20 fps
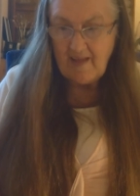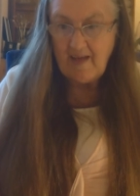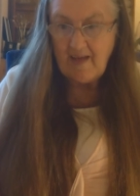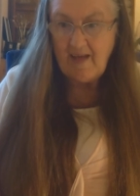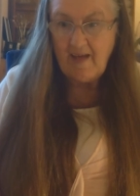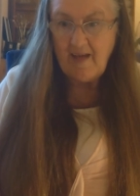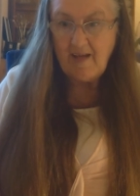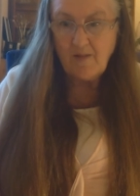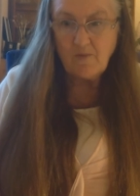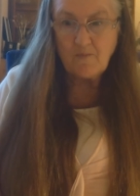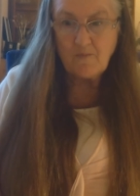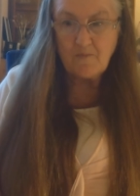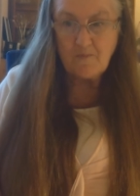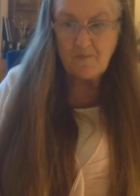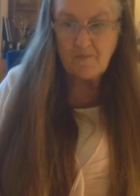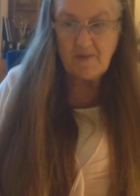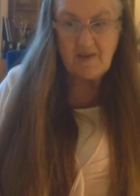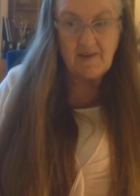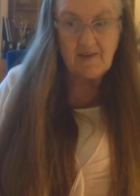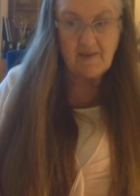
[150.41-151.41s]
Help
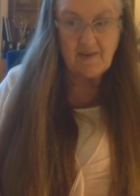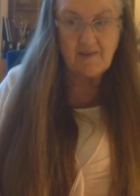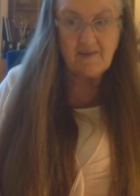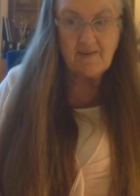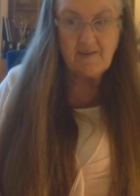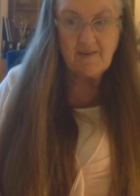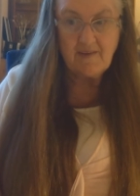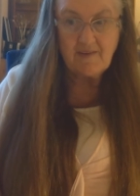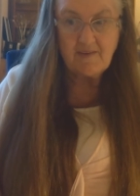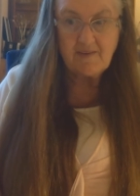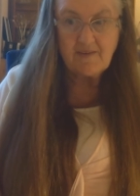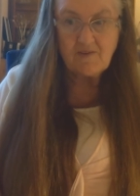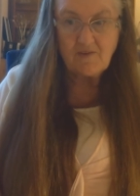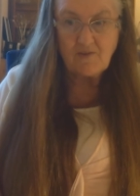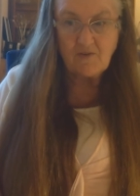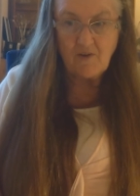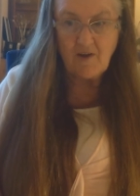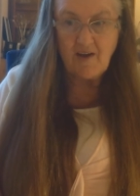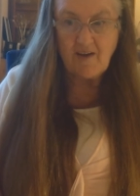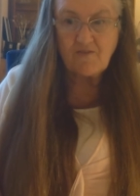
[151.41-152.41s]
me to
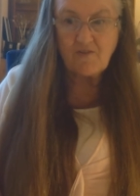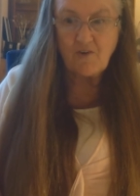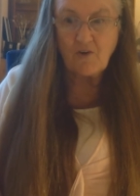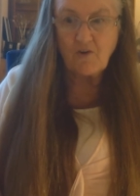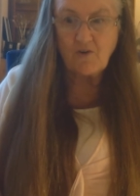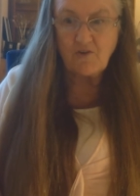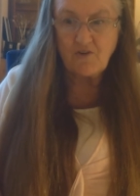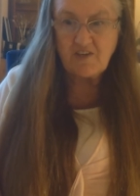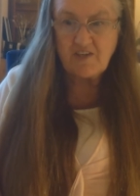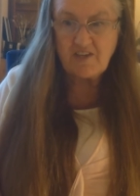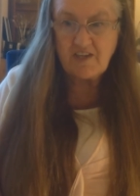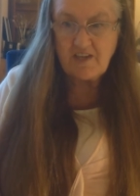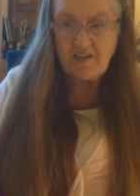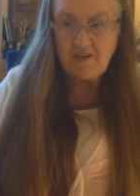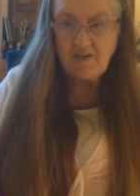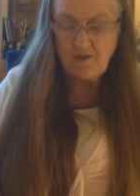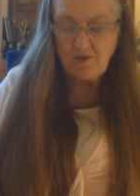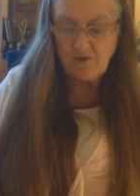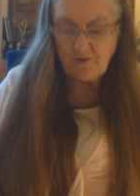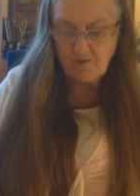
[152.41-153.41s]
have
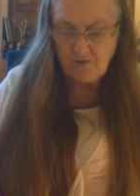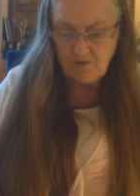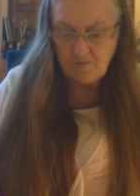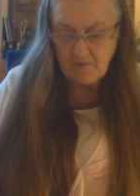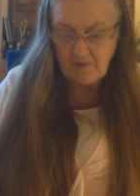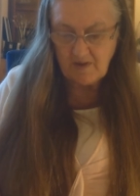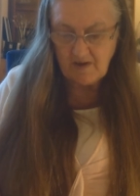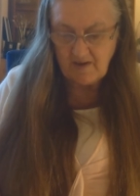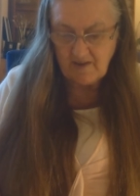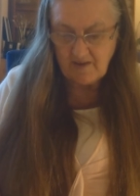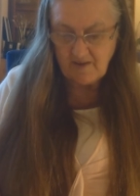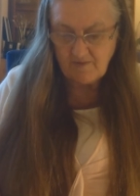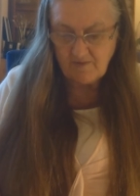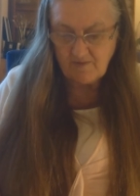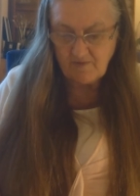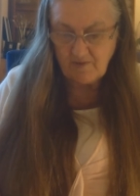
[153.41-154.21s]
continued belief